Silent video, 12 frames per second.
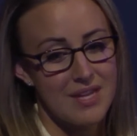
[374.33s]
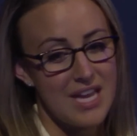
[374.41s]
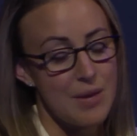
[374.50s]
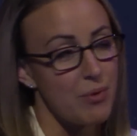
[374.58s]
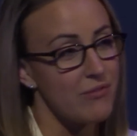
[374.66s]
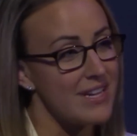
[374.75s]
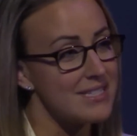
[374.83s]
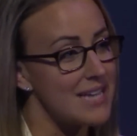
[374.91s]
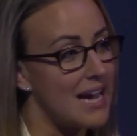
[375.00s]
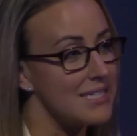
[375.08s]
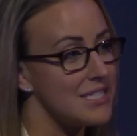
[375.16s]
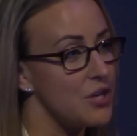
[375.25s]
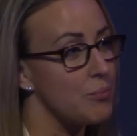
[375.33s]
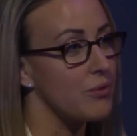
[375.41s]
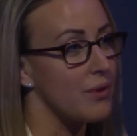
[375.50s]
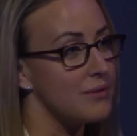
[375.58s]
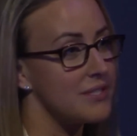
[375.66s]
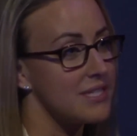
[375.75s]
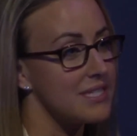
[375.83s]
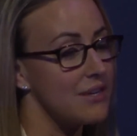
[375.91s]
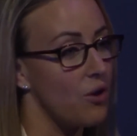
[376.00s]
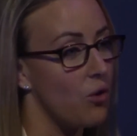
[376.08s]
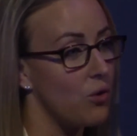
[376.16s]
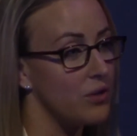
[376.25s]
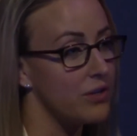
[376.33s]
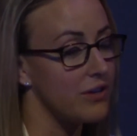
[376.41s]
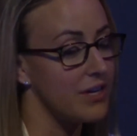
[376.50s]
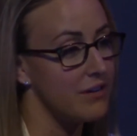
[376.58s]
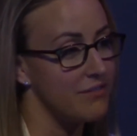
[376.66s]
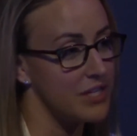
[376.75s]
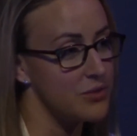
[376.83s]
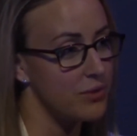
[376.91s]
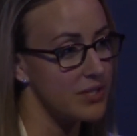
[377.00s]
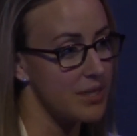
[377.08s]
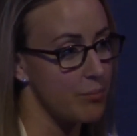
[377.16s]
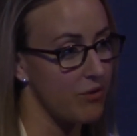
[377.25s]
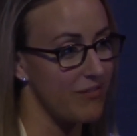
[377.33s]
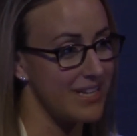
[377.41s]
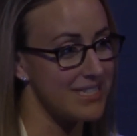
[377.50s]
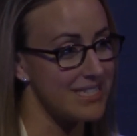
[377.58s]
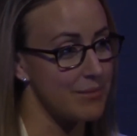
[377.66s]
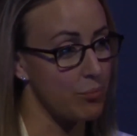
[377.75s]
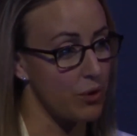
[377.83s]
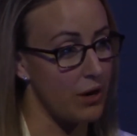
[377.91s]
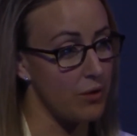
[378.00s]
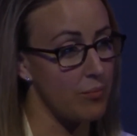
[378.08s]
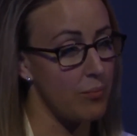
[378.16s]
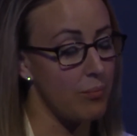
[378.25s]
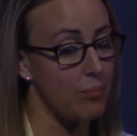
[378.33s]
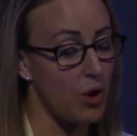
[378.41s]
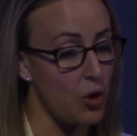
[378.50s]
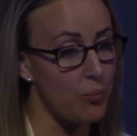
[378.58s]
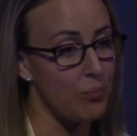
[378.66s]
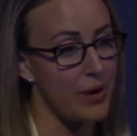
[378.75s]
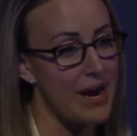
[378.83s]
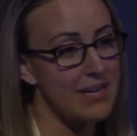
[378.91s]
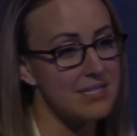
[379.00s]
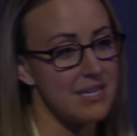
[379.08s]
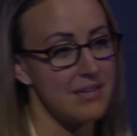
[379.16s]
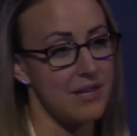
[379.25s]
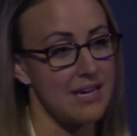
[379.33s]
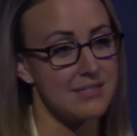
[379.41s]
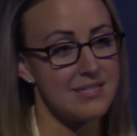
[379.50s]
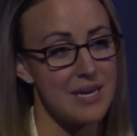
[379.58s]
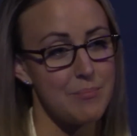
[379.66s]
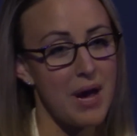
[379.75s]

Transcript: It prevents osteoporosis in older individuals and prevents bone breaks in that same